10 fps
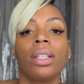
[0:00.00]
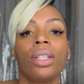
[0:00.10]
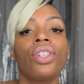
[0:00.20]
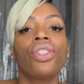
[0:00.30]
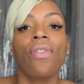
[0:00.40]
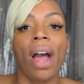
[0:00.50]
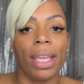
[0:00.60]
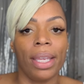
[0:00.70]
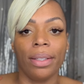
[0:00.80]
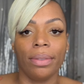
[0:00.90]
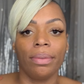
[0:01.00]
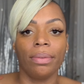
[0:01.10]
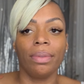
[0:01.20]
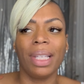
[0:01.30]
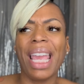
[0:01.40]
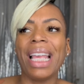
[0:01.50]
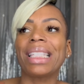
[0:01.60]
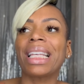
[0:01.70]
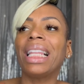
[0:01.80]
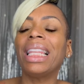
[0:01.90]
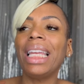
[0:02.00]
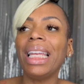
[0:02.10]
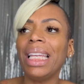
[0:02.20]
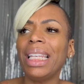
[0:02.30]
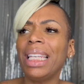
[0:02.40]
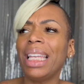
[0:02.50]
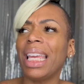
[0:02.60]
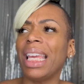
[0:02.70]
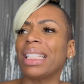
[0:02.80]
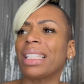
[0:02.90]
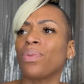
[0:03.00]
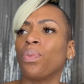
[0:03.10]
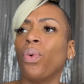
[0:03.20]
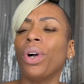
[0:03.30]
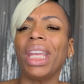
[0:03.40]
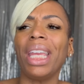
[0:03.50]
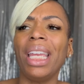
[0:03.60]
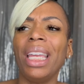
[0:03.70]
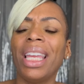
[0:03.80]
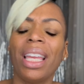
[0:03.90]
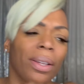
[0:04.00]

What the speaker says: just try it. It's clean. It's woody.